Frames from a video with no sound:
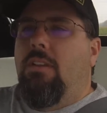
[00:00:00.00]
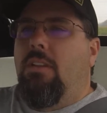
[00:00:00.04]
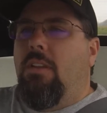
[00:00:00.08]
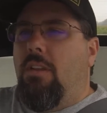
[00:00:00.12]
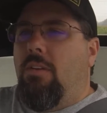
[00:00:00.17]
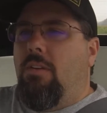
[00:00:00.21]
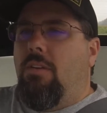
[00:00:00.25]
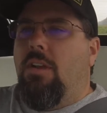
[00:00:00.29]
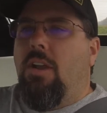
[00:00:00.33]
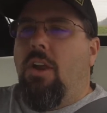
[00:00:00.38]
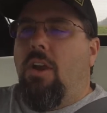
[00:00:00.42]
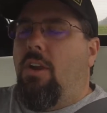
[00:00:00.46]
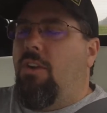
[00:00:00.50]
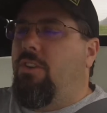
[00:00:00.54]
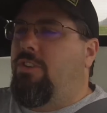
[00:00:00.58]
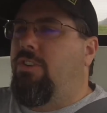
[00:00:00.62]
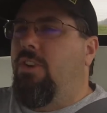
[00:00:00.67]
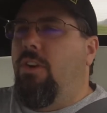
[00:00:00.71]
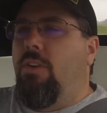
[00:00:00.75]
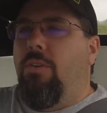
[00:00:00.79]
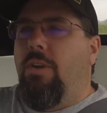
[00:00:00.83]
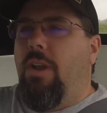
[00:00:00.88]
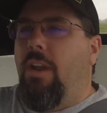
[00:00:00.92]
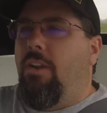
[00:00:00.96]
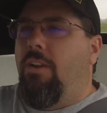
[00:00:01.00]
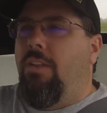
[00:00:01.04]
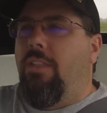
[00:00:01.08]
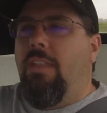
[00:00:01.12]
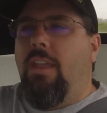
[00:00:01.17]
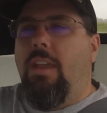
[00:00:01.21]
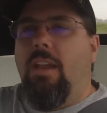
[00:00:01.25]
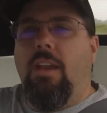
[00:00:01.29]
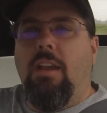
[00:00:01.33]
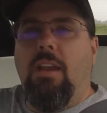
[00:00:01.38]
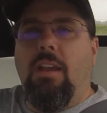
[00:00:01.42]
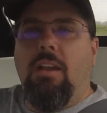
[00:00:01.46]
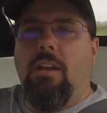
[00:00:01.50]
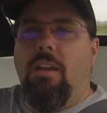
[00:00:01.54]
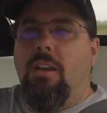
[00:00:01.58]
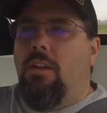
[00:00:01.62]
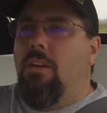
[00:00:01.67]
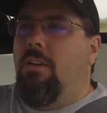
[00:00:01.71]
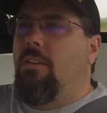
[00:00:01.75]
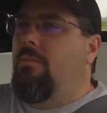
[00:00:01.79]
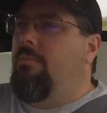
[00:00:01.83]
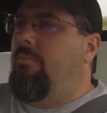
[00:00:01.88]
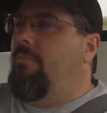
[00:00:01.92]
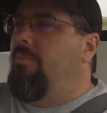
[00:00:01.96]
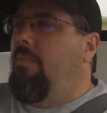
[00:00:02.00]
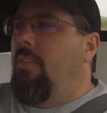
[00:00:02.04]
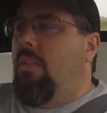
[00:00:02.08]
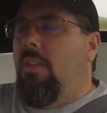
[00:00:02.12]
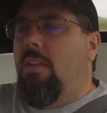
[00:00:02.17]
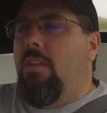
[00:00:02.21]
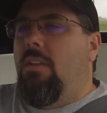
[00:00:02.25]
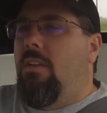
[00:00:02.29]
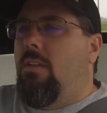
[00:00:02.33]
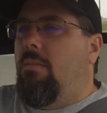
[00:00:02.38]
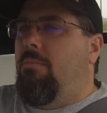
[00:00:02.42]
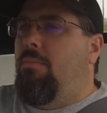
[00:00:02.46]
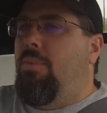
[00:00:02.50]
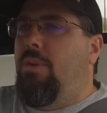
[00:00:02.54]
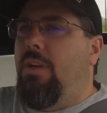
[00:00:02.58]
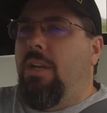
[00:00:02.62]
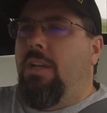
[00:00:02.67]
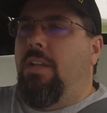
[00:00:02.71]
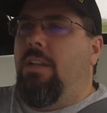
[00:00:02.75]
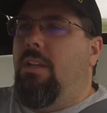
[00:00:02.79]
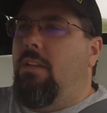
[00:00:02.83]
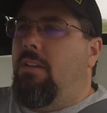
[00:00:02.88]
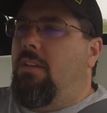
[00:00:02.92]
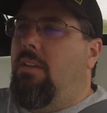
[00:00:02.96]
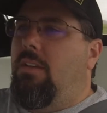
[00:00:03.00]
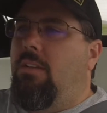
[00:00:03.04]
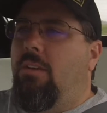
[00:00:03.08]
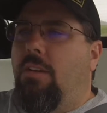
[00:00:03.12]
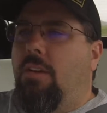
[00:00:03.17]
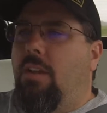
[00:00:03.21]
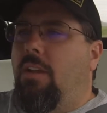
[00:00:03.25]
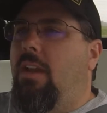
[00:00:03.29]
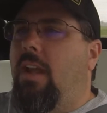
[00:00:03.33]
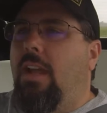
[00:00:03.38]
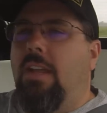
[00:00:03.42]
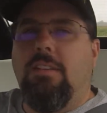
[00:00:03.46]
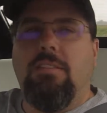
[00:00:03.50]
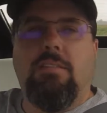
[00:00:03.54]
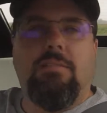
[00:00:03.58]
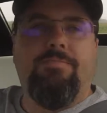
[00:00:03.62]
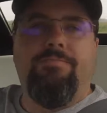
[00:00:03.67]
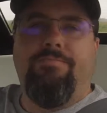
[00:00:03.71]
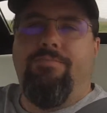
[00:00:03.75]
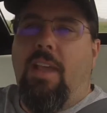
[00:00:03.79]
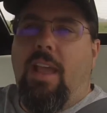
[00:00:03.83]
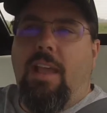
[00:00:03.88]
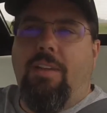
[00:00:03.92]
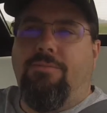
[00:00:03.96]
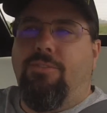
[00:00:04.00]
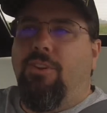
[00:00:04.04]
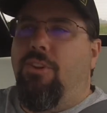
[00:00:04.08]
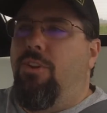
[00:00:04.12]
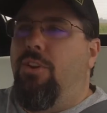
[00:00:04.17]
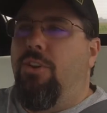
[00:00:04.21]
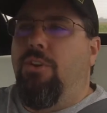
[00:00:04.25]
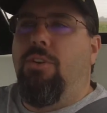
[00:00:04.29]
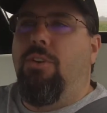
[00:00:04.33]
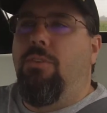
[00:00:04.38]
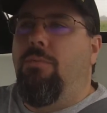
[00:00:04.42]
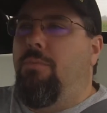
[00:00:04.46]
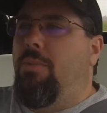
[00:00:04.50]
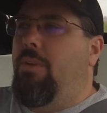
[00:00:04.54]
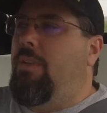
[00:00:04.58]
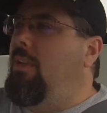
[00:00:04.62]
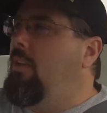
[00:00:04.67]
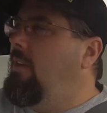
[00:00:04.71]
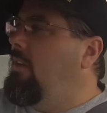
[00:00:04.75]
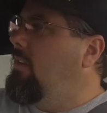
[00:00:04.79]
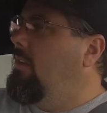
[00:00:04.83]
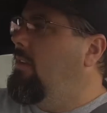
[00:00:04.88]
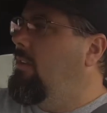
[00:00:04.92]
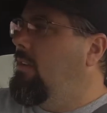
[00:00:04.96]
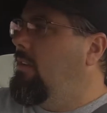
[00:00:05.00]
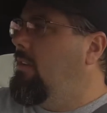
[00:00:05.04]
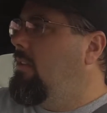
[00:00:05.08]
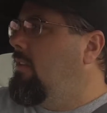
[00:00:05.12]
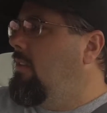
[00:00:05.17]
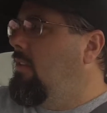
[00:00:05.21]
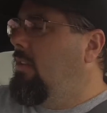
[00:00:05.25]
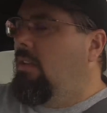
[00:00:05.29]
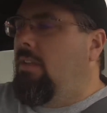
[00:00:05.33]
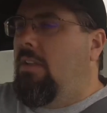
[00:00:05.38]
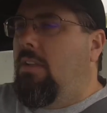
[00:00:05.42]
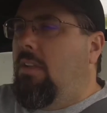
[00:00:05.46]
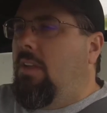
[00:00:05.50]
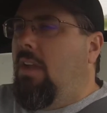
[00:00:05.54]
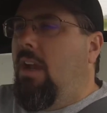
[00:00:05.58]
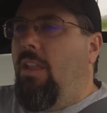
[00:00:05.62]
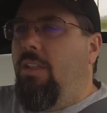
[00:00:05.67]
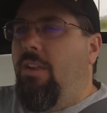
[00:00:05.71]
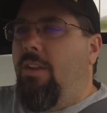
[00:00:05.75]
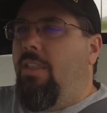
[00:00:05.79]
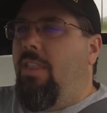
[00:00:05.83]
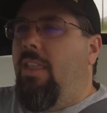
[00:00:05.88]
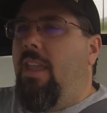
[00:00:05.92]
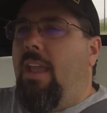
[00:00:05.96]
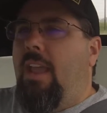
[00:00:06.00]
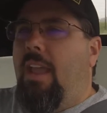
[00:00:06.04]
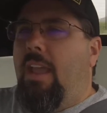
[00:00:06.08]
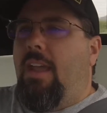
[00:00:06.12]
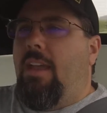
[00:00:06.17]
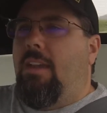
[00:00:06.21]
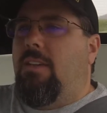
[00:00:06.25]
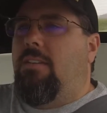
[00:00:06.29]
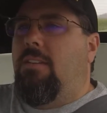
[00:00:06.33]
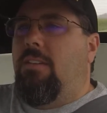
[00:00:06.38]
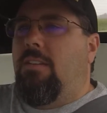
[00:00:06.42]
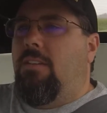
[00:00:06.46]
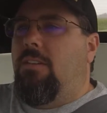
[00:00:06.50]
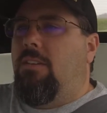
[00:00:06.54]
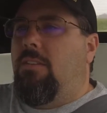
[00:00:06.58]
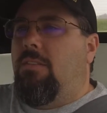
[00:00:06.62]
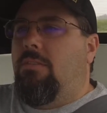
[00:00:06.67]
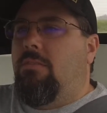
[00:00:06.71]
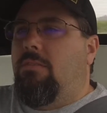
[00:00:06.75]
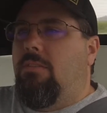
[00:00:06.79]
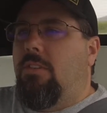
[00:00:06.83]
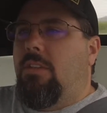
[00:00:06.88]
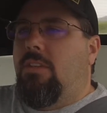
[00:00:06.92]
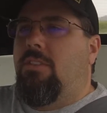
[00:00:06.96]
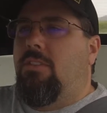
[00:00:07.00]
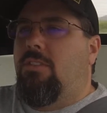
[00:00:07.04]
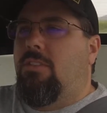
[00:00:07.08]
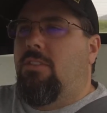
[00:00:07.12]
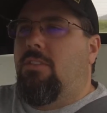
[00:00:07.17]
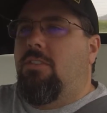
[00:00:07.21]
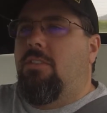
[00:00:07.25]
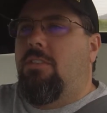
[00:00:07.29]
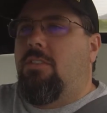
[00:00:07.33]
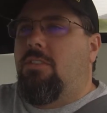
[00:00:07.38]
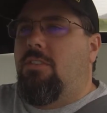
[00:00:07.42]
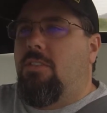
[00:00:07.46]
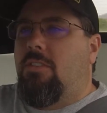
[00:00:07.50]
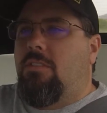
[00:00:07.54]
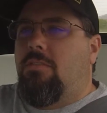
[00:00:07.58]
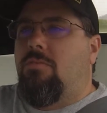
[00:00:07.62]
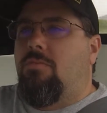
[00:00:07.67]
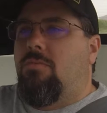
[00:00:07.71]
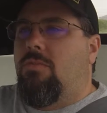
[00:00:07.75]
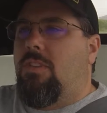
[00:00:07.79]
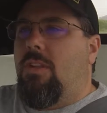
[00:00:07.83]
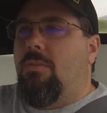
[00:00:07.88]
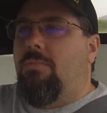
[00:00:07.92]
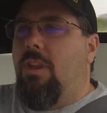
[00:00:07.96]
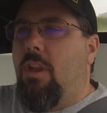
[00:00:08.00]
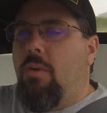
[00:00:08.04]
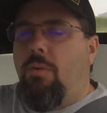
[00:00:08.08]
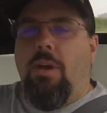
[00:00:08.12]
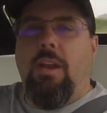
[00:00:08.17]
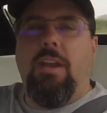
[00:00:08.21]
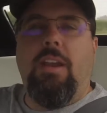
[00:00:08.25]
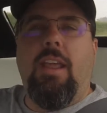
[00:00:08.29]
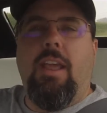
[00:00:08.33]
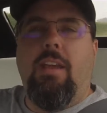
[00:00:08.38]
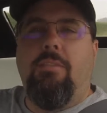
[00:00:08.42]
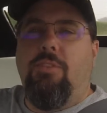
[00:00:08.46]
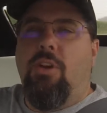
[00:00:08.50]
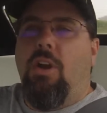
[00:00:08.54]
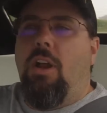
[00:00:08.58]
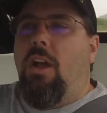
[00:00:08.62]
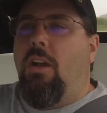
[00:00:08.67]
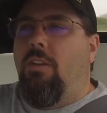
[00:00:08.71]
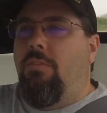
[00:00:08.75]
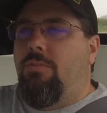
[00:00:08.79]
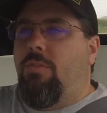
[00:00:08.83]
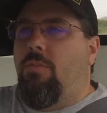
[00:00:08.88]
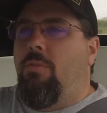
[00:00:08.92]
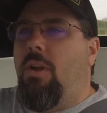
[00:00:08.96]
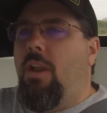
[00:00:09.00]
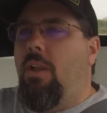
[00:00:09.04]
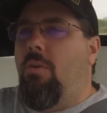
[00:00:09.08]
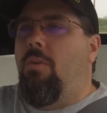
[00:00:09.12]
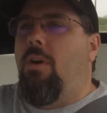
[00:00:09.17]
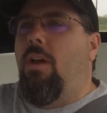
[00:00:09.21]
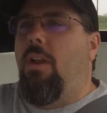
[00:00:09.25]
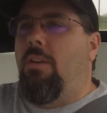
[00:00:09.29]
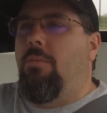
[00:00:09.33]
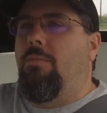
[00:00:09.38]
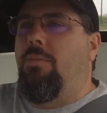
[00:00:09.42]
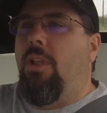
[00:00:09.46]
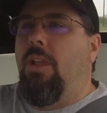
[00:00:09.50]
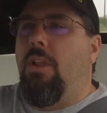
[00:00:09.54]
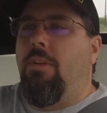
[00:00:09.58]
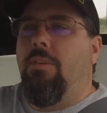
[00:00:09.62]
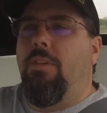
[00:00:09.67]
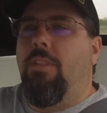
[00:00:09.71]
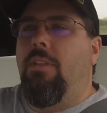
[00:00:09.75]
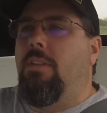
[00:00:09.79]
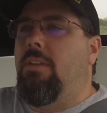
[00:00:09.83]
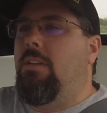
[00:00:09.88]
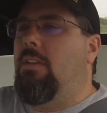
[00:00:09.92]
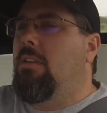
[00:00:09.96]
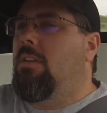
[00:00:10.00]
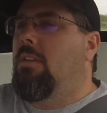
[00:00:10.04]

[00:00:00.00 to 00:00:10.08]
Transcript: A car show here and there, but, on a nice afternoon. But other than that, it's just something I wanted to have around for when I wanted to play with it.